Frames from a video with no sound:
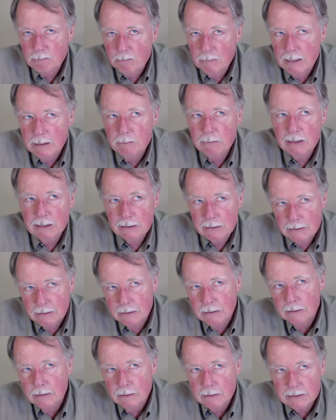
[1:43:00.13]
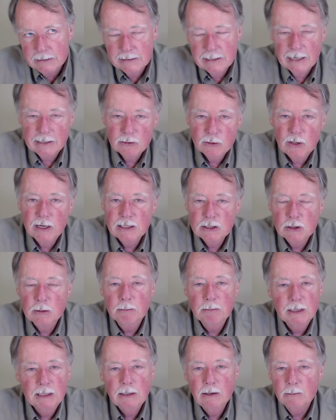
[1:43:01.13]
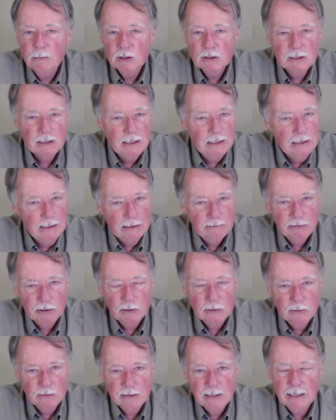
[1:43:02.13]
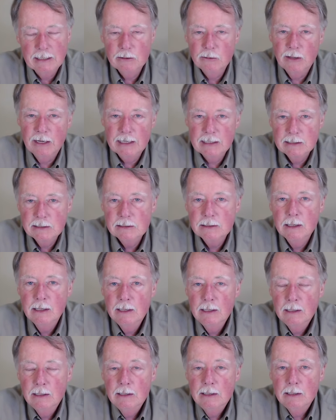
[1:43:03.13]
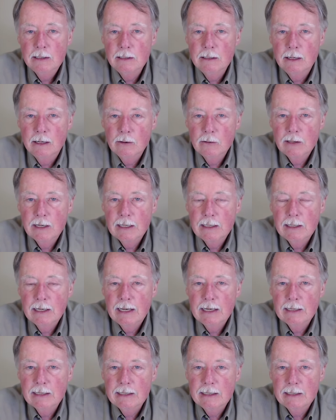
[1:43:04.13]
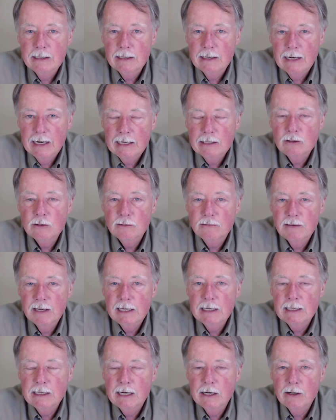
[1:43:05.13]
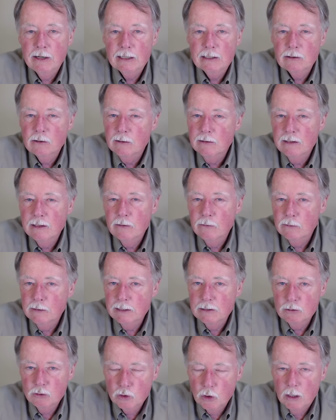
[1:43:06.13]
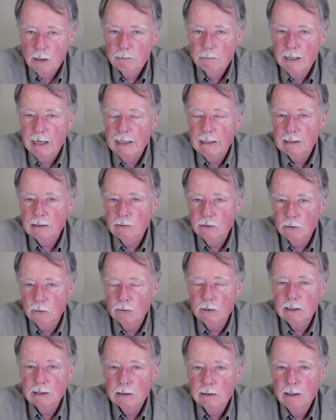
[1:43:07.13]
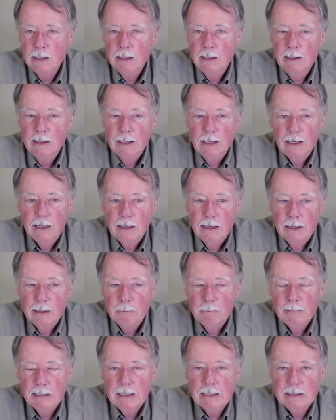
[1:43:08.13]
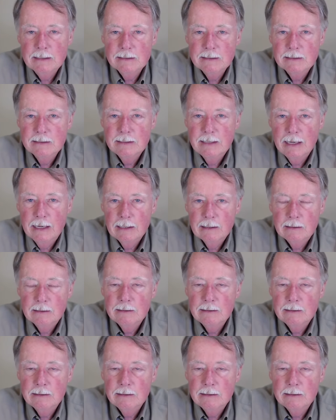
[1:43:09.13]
may be a little exaggeration, but almost never do they craze. You know, and, and the hydrophane character, the only drawback to it um, is that